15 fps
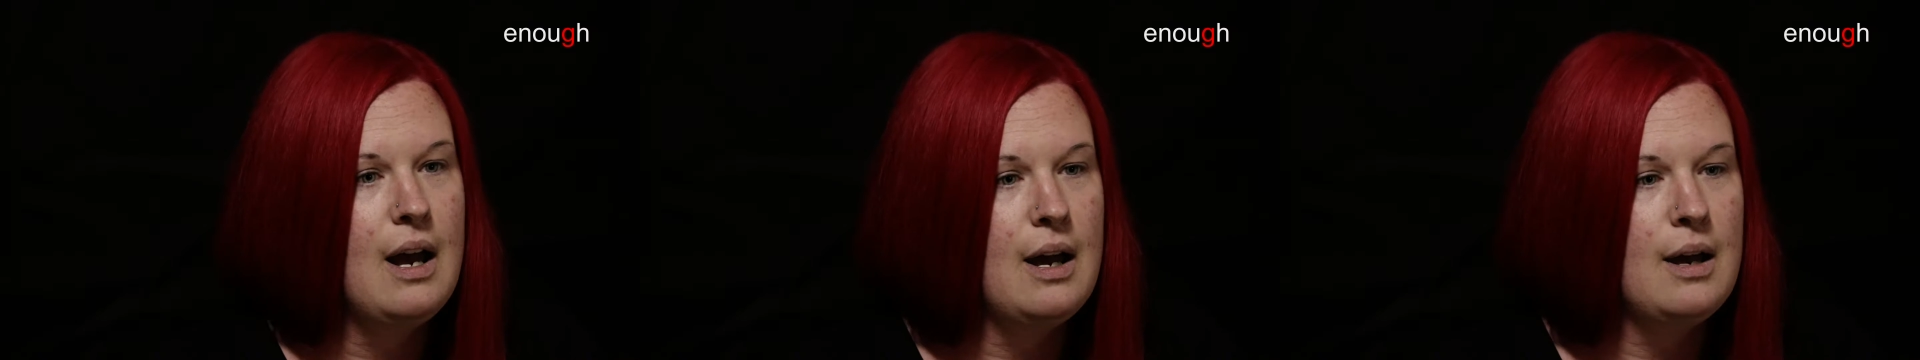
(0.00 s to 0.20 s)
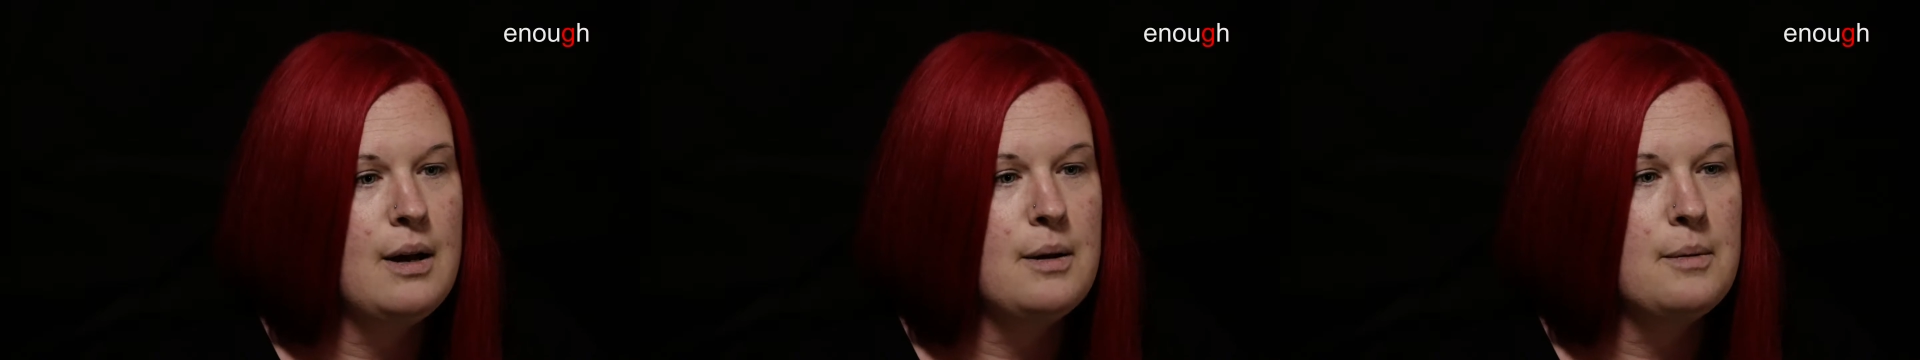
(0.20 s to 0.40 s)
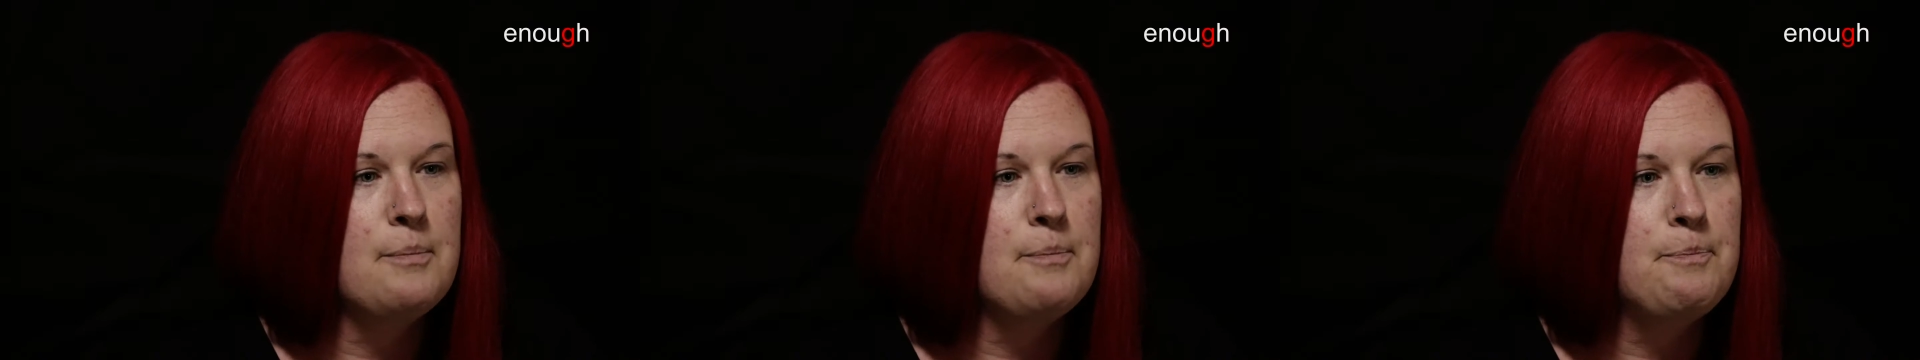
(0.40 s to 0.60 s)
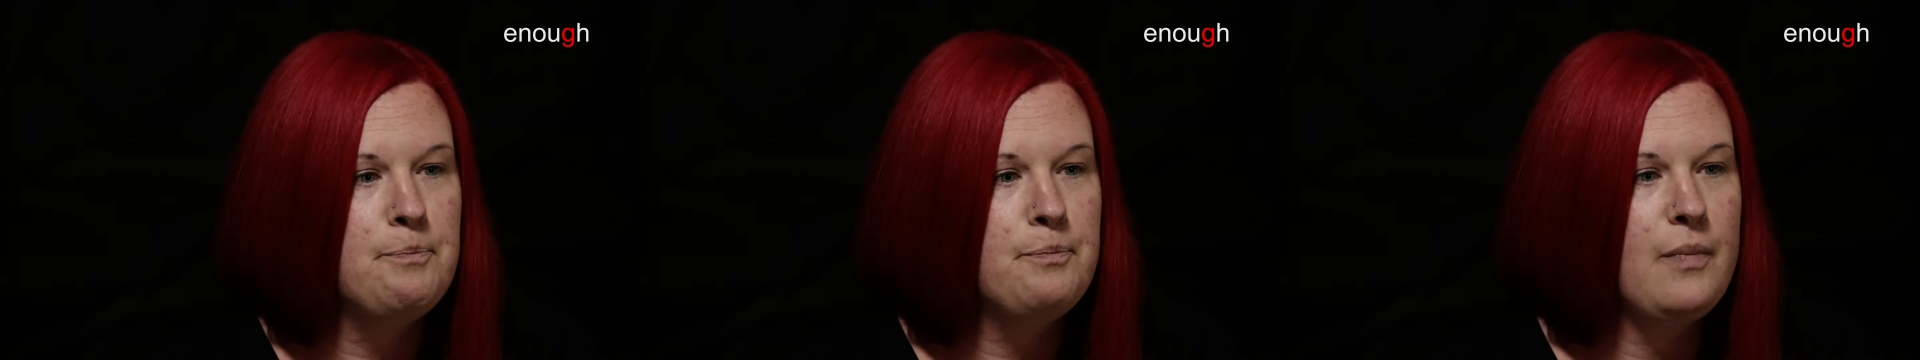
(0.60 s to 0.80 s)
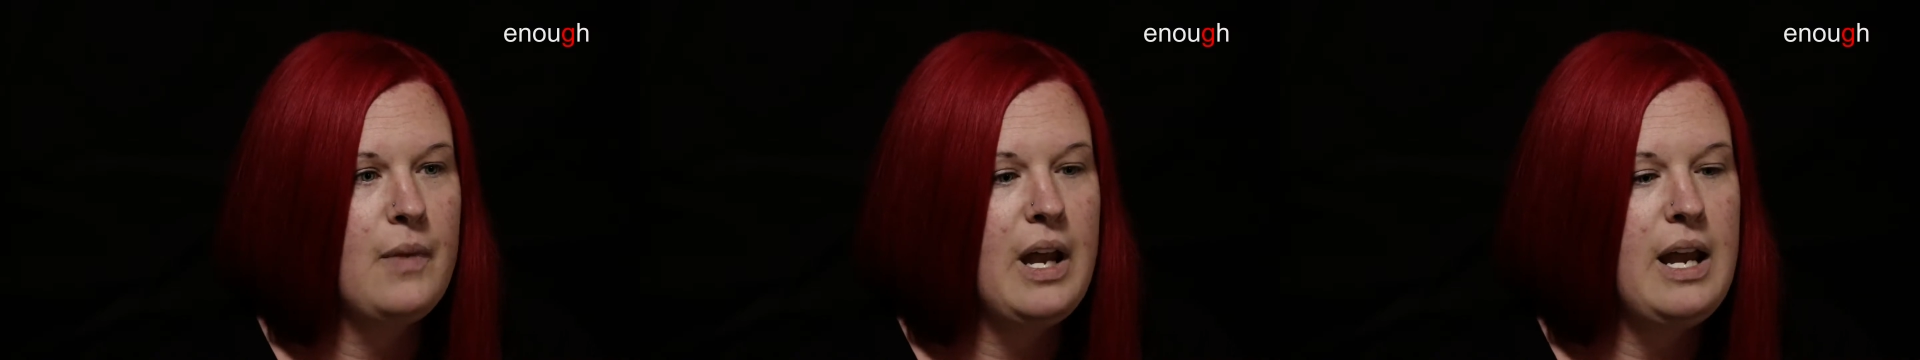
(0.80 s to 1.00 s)
Um,
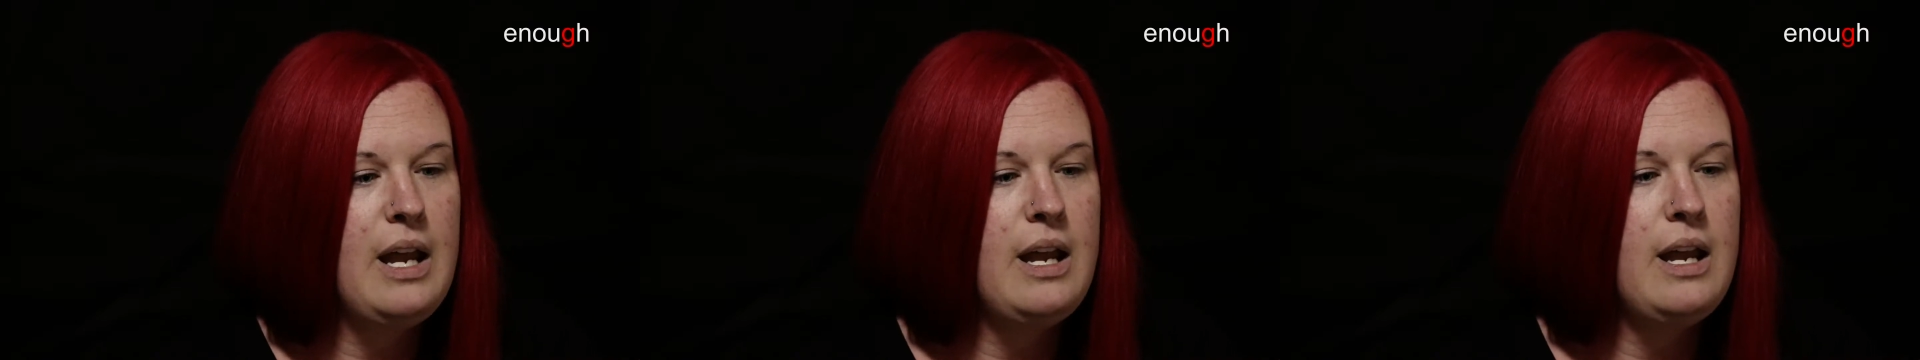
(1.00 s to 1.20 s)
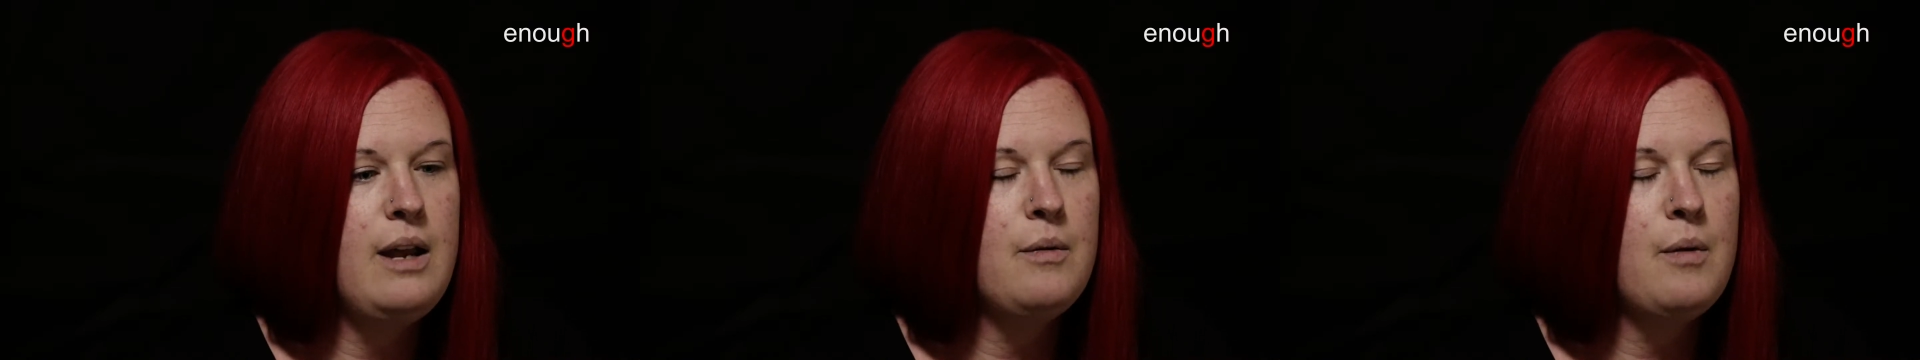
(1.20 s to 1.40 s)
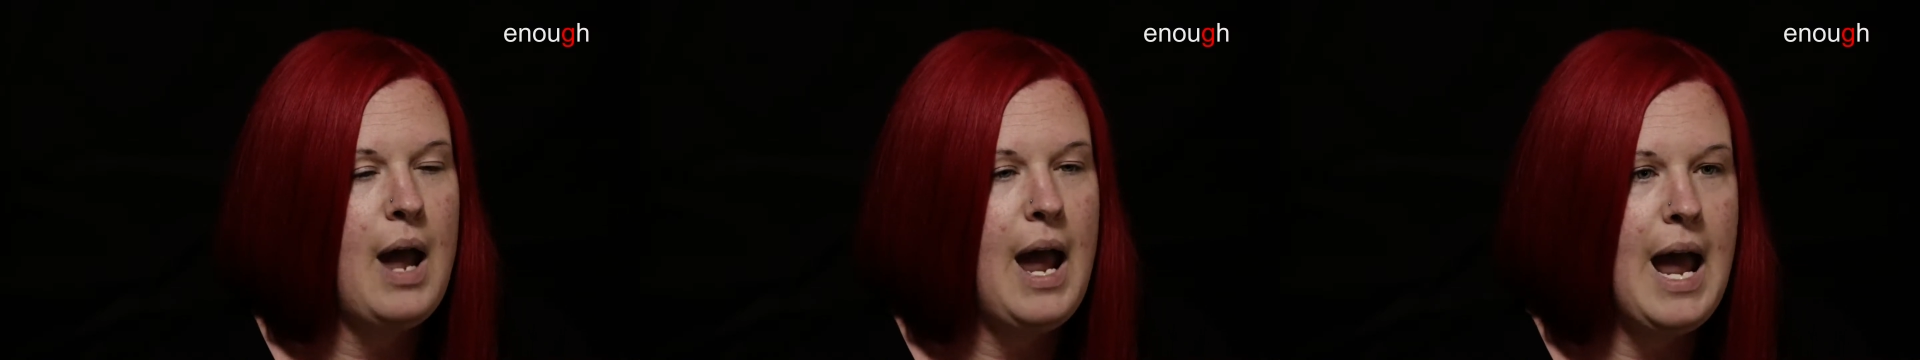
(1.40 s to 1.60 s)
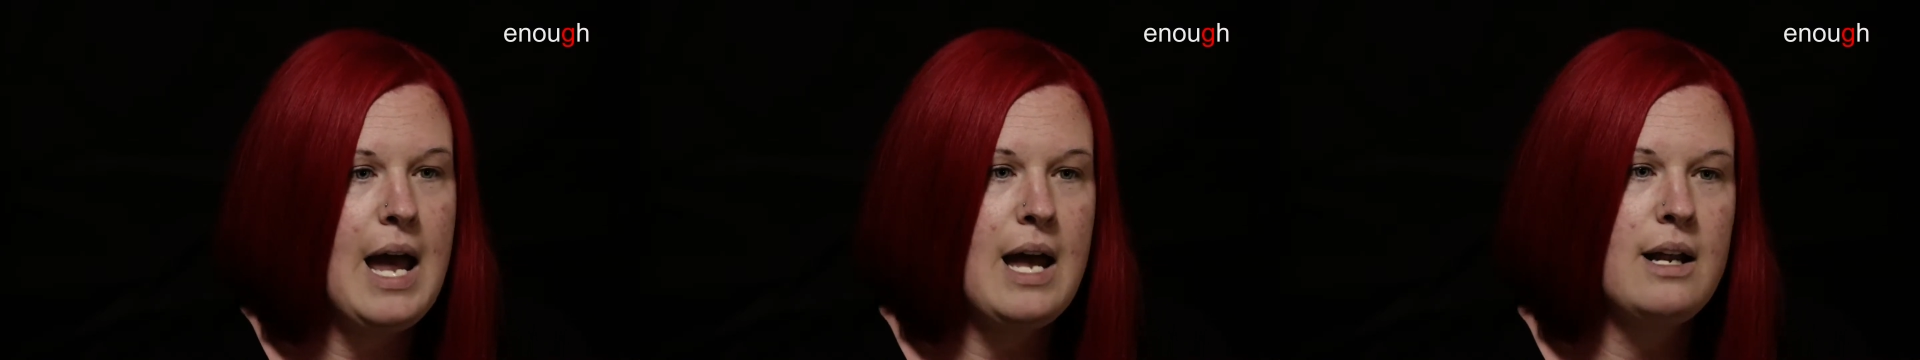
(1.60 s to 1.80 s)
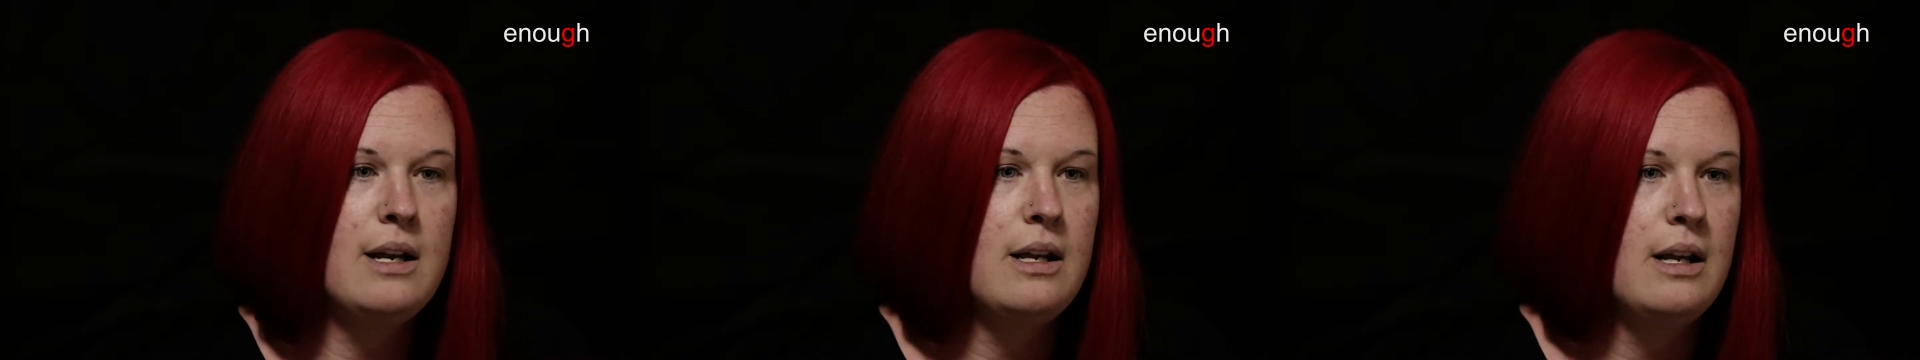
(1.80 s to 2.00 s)
he
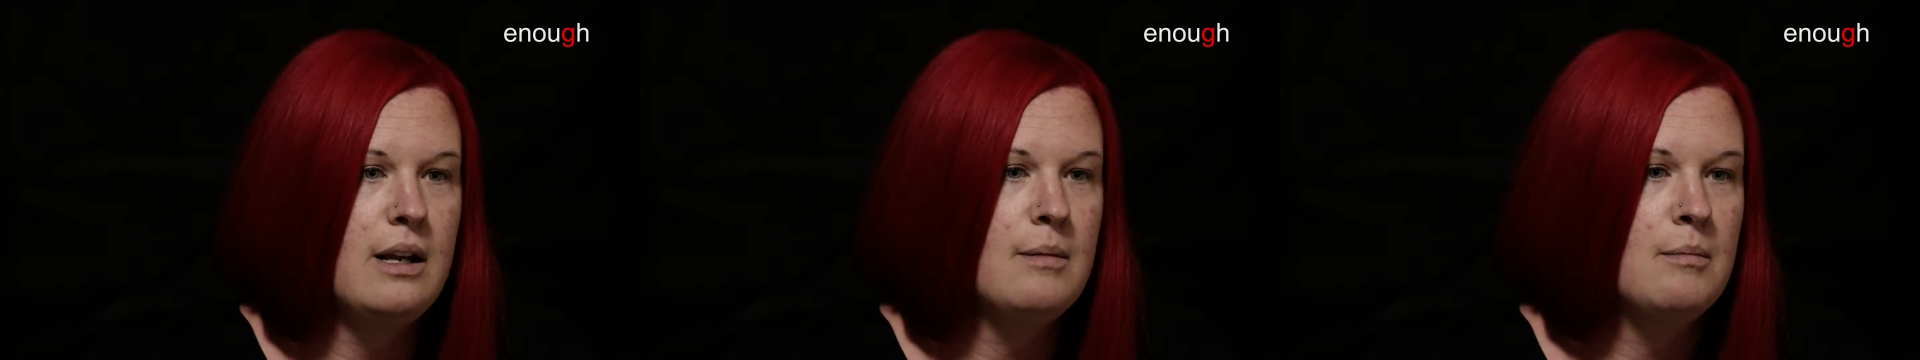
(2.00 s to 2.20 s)
had